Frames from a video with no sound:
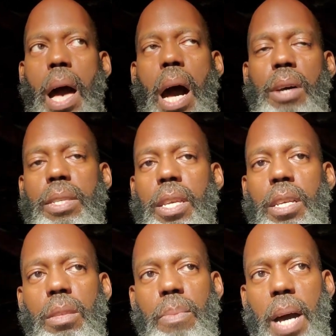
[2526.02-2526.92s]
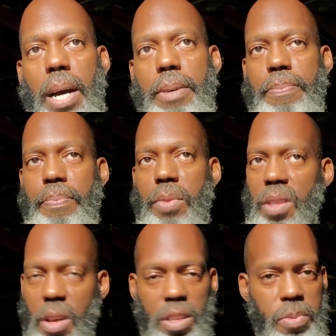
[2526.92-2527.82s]
I was thinking about,
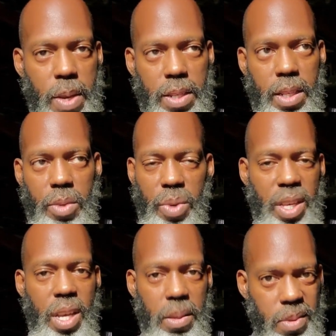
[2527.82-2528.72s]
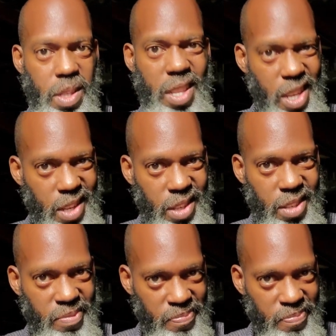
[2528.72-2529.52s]
you know, especially when it comes to niggas